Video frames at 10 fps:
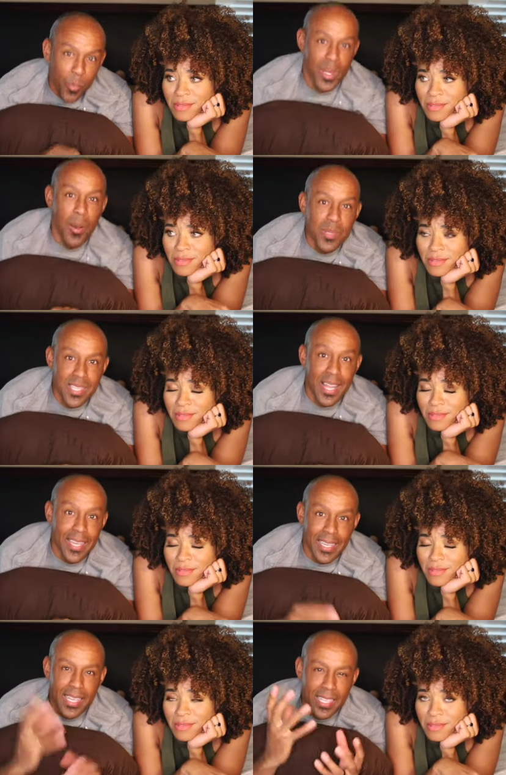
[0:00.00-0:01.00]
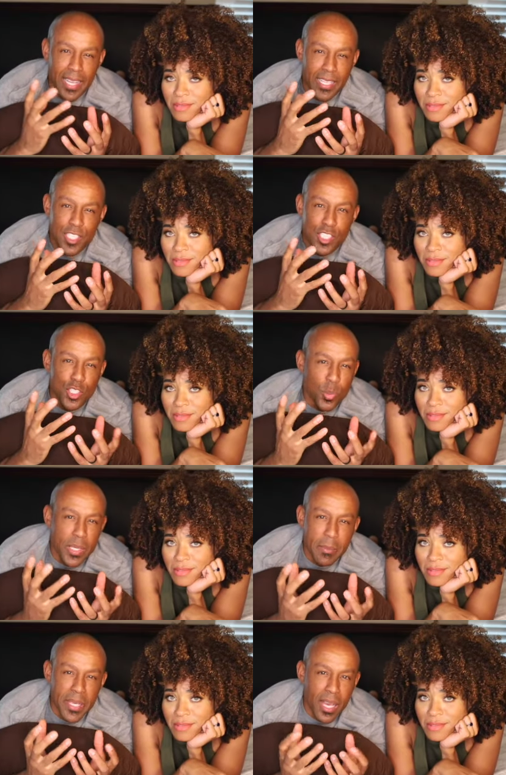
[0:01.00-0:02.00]
Speaker 1: when I was like like
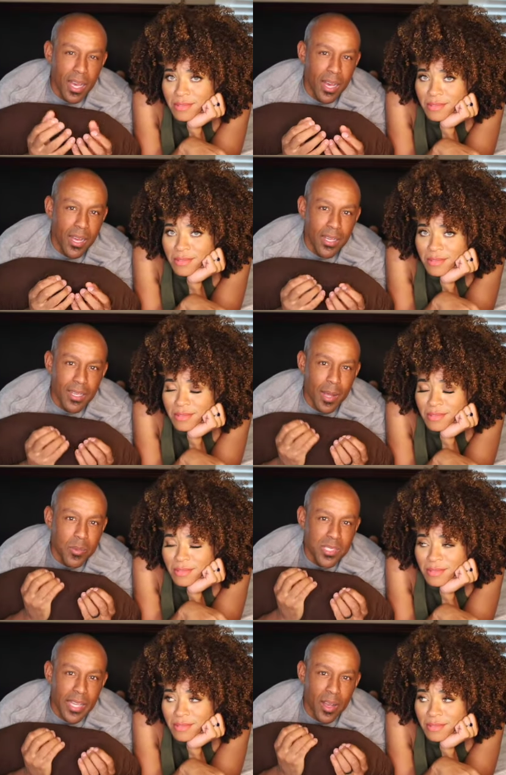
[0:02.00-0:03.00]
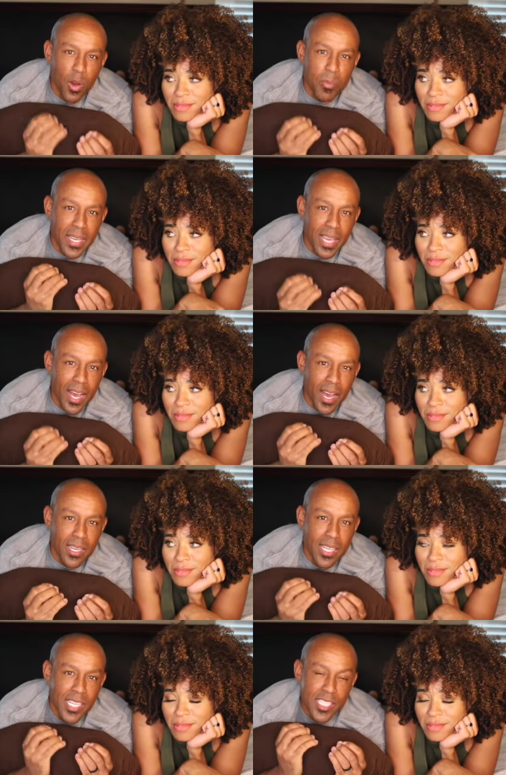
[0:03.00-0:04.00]
dreamy eyed, and I was like, oh my God,
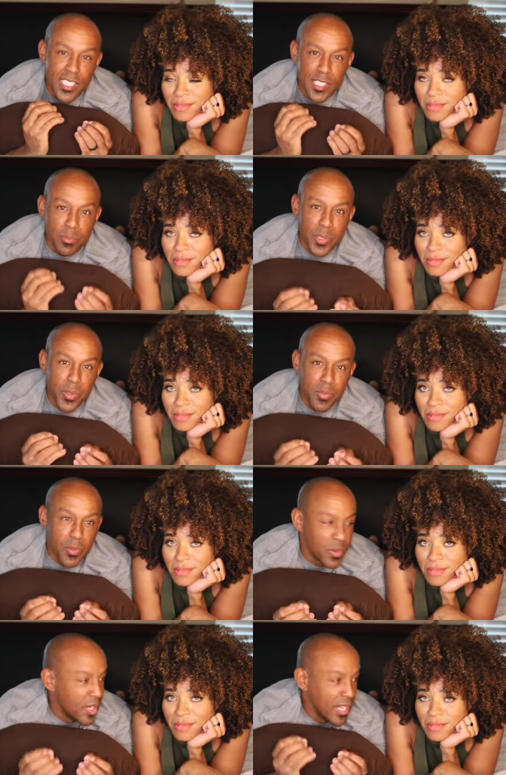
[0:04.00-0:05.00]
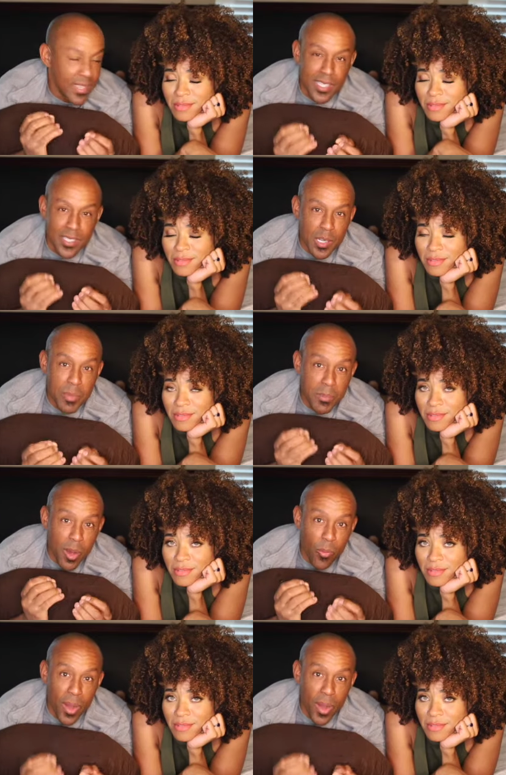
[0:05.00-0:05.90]
she's beautiful. That's gonna be my